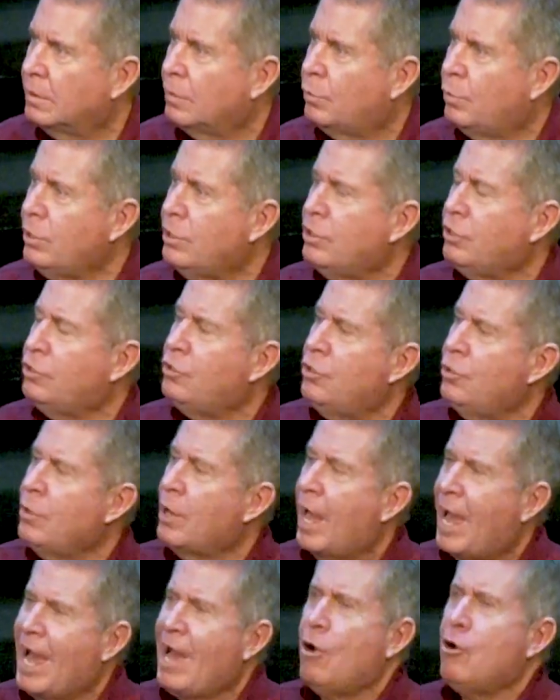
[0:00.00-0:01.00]
What are you
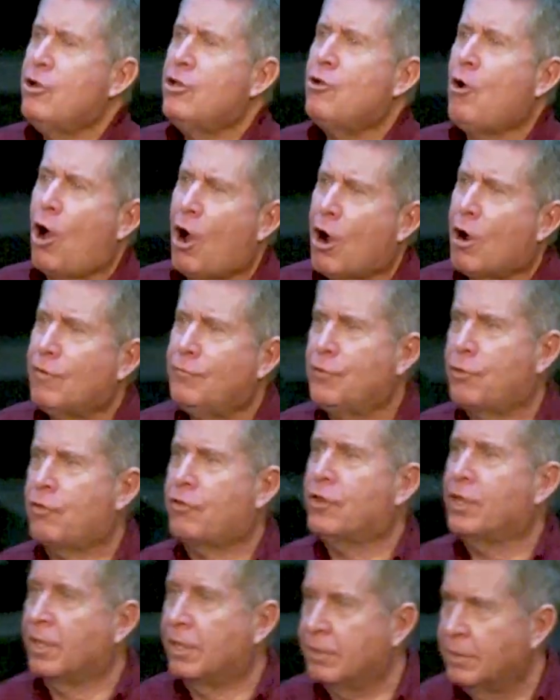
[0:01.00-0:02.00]
doing? How are you
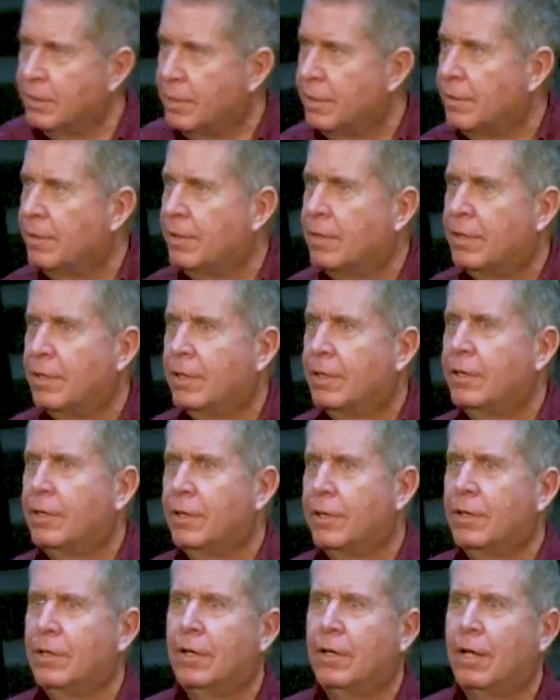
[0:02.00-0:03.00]
harvesting
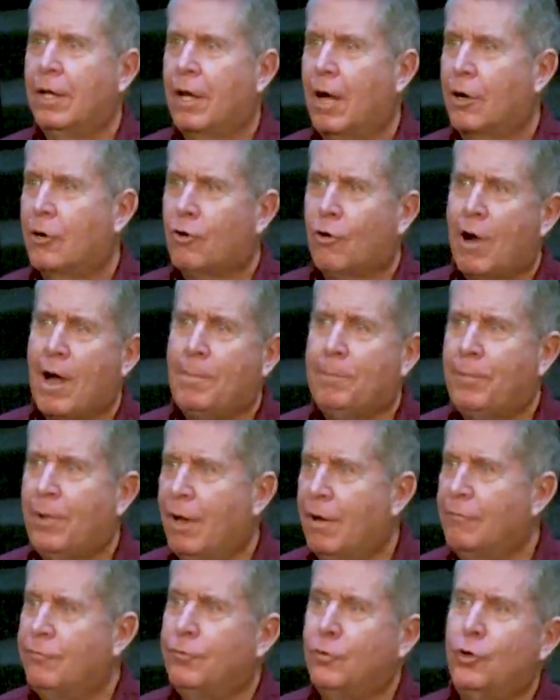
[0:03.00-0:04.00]
a crop
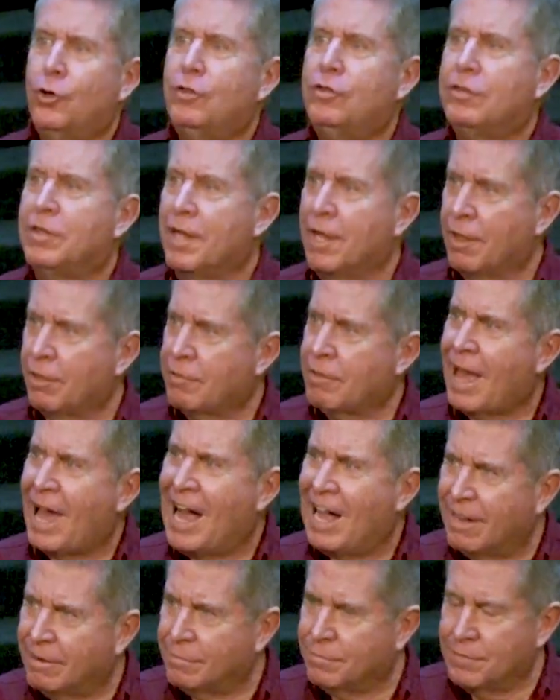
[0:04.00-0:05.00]
of good things
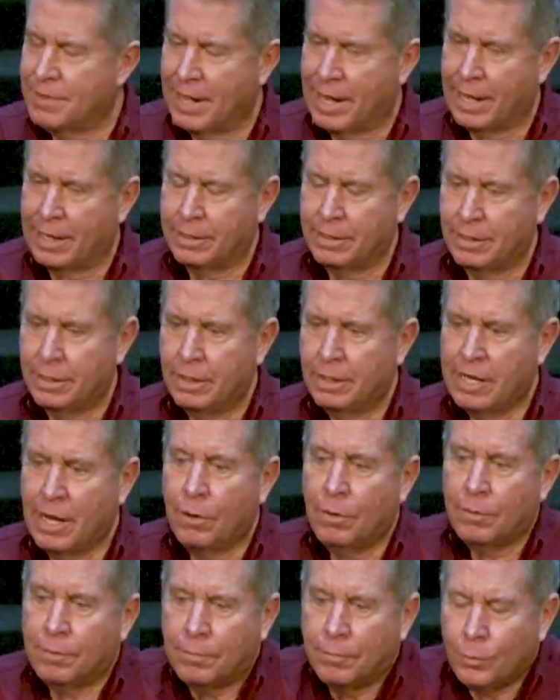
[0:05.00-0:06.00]
out of that?
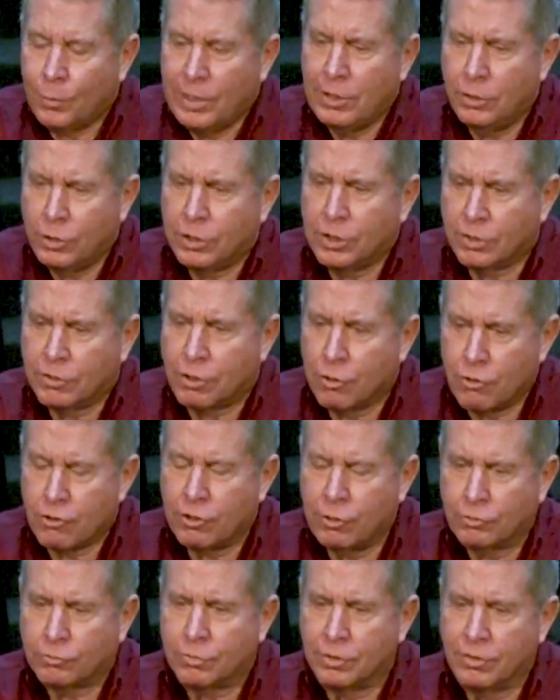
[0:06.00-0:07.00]
Now, we look at the
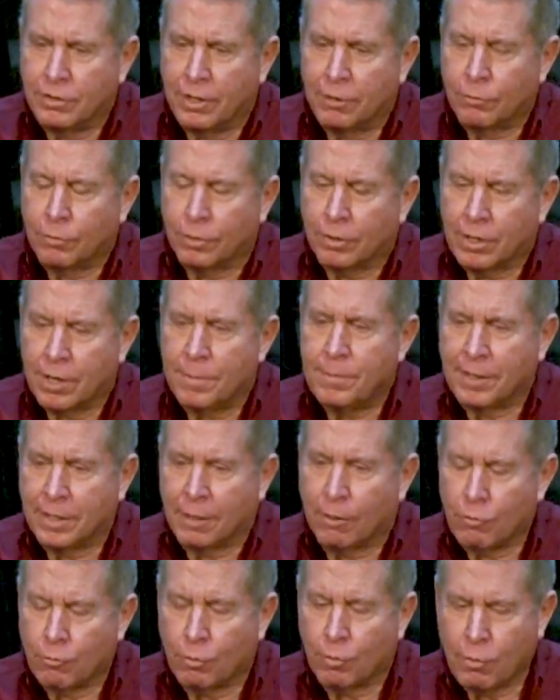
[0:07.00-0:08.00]
children that were coming
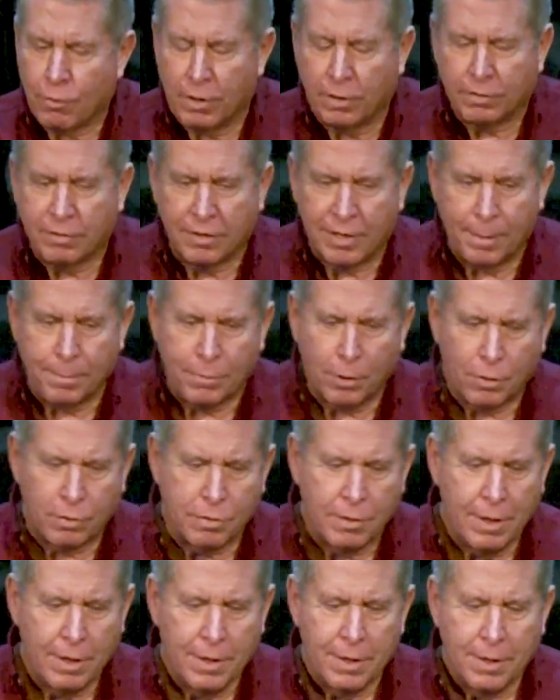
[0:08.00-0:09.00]
as a result of that
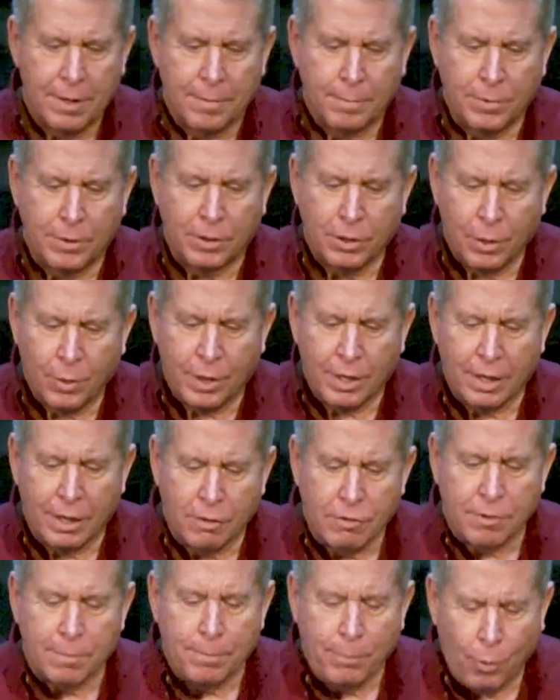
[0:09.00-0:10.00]
birth, but you know what?
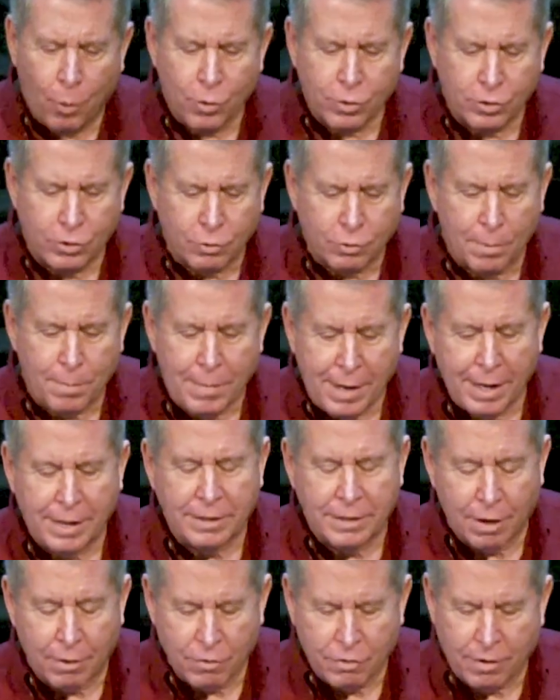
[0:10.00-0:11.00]
It's important to
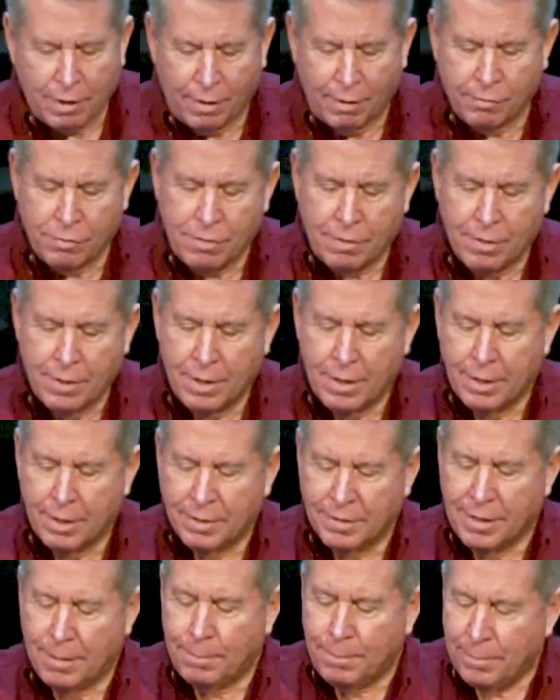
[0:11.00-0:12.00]
remind ourselves
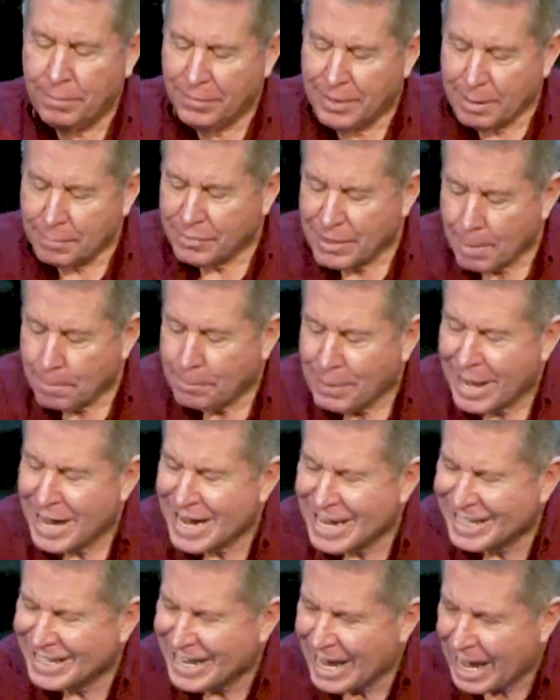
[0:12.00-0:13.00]
that that, that
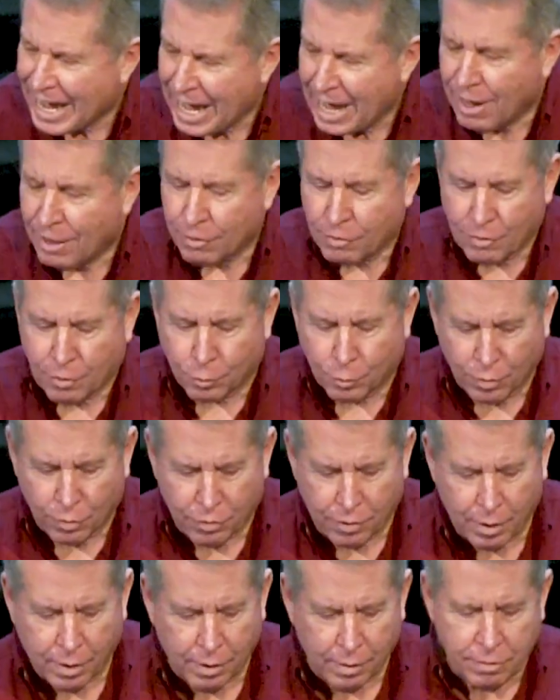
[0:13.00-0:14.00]
pain has a
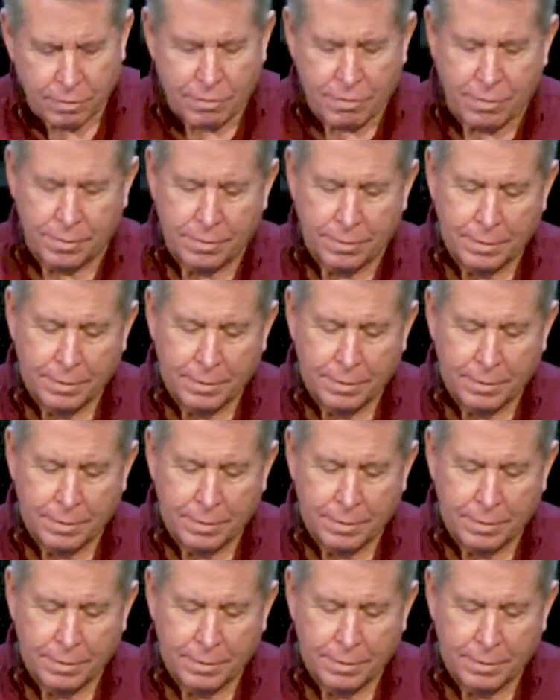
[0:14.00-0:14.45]
results.